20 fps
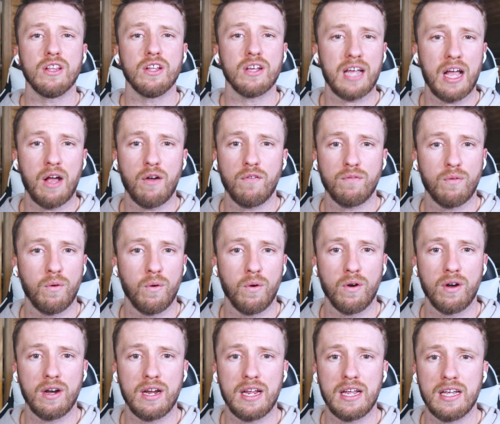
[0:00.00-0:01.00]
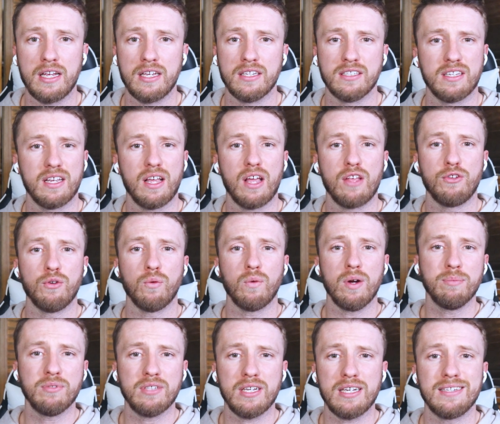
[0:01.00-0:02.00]
can look out for is your
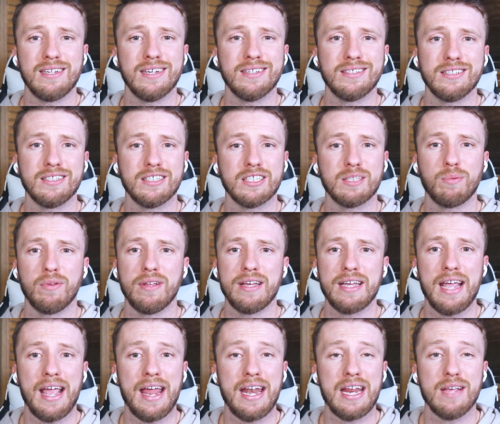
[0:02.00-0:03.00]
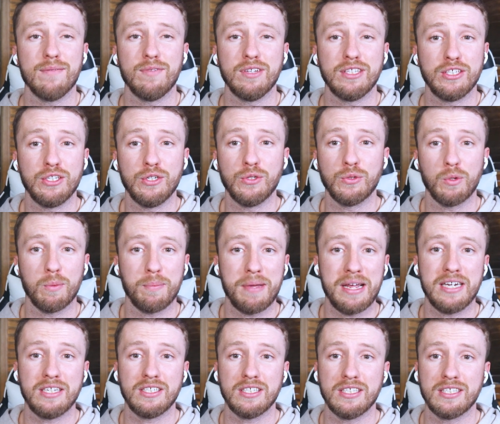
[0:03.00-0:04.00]
website doesn't display any of its usual
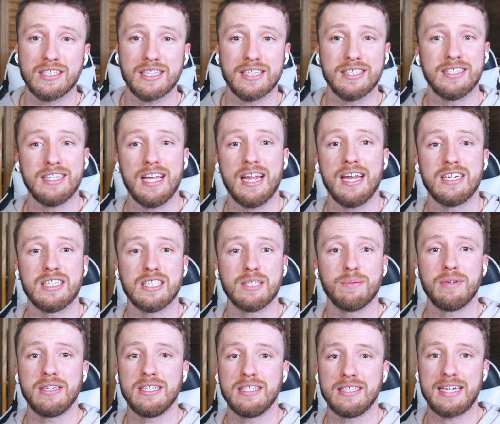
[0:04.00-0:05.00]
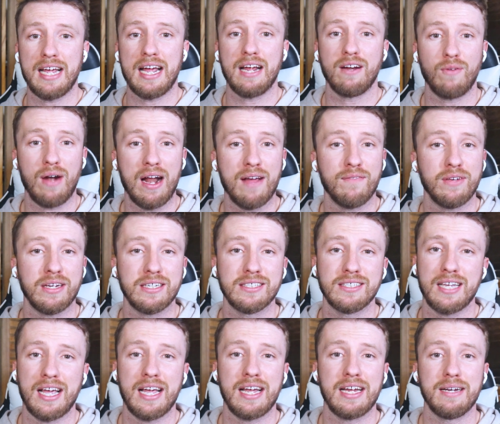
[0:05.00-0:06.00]
pages. Instead, it displays graphics
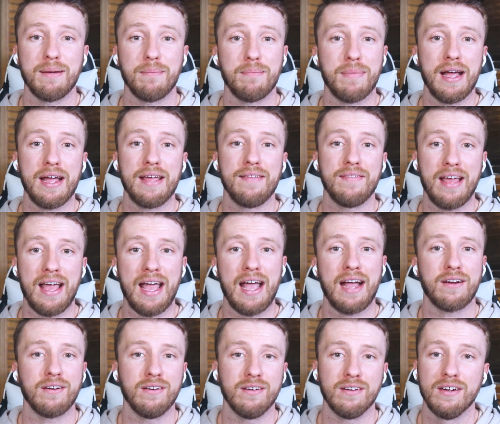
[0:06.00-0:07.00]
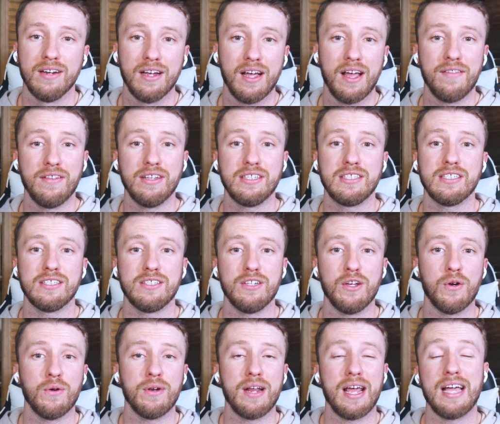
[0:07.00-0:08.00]
signed by the hacker. This is
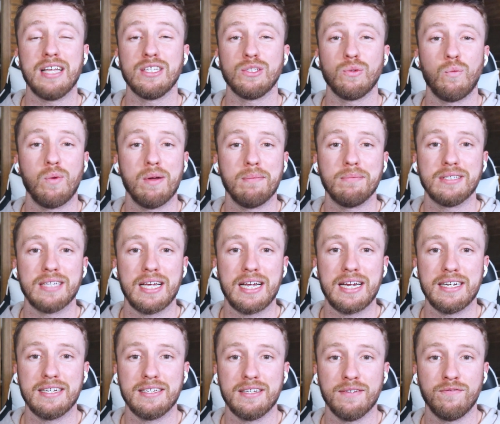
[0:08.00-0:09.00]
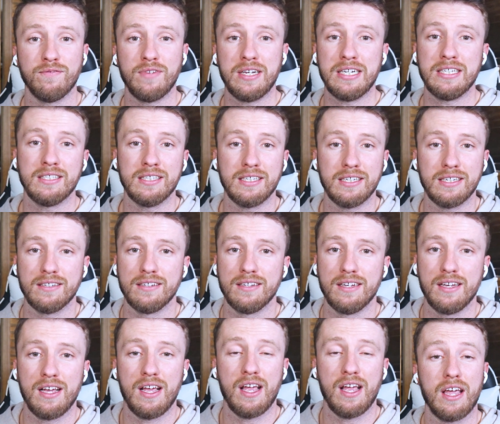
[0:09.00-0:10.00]
known as website defacing.
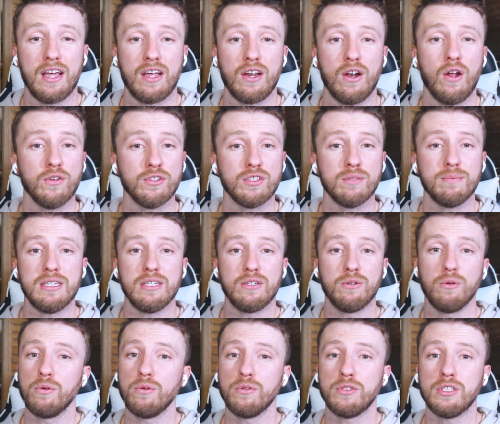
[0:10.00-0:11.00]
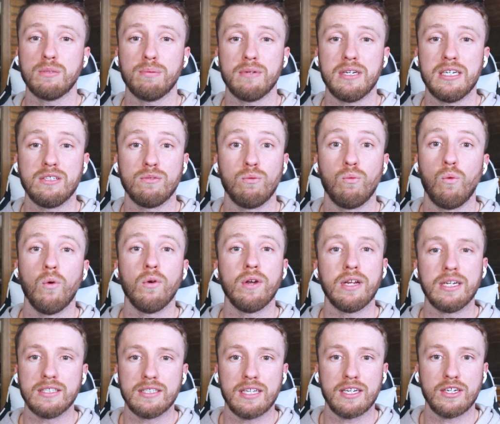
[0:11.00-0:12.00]
It can also be Google displays
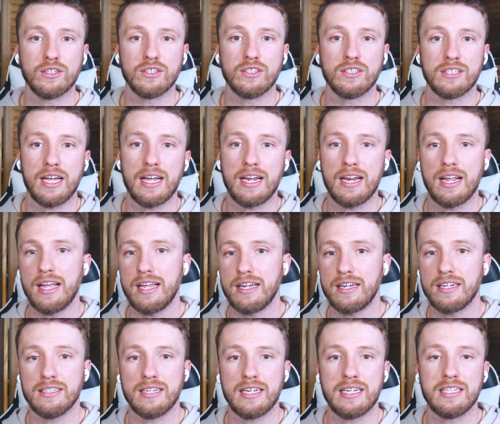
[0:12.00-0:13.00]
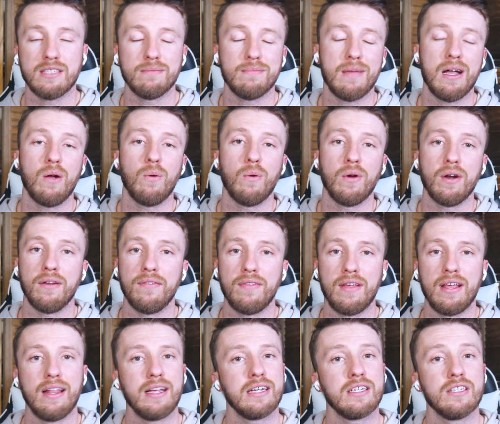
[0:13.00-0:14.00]
warnings that your site contains malware.
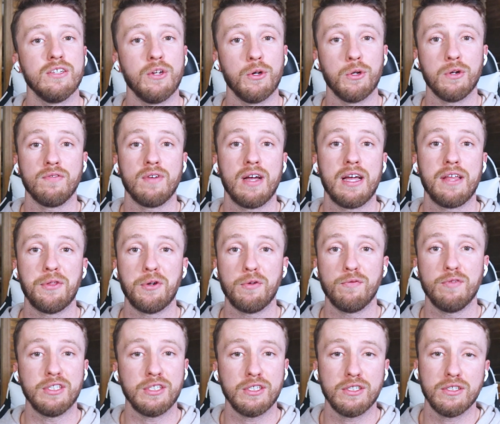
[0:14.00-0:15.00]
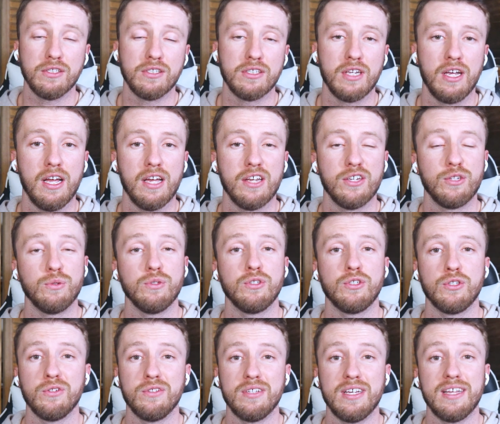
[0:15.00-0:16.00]
They like to notify their visitors to
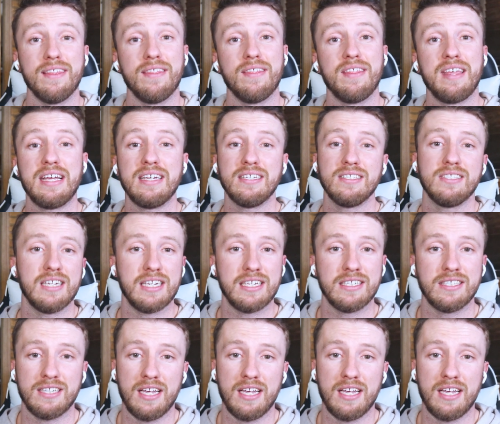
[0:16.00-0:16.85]
ensure that they stay